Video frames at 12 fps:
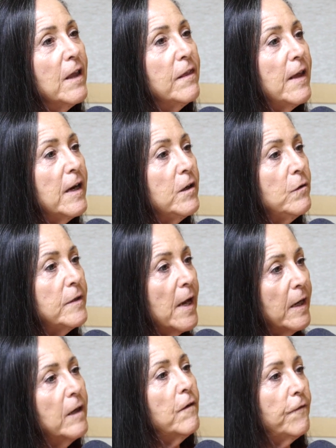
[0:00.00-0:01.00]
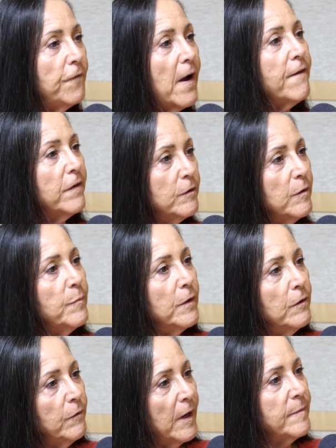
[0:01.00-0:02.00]
then you take it at 500
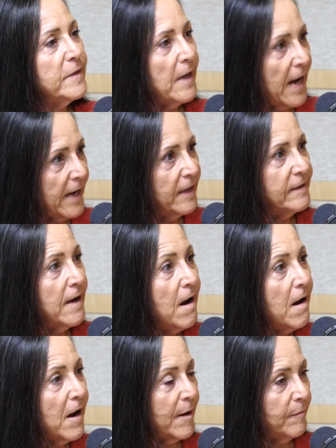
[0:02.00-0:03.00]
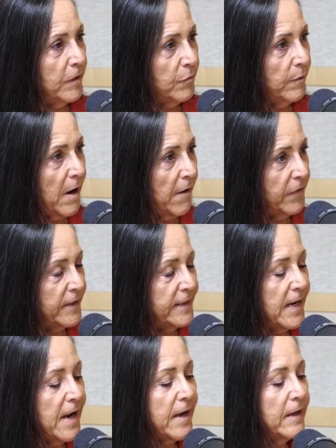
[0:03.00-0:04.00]
milligrams at a time throughout the
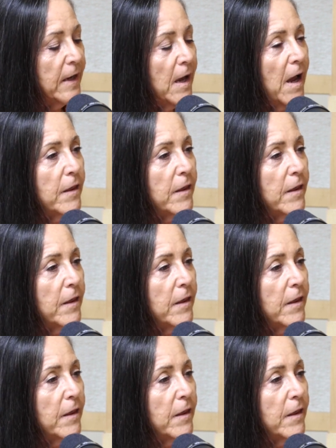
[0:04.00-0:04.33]
day.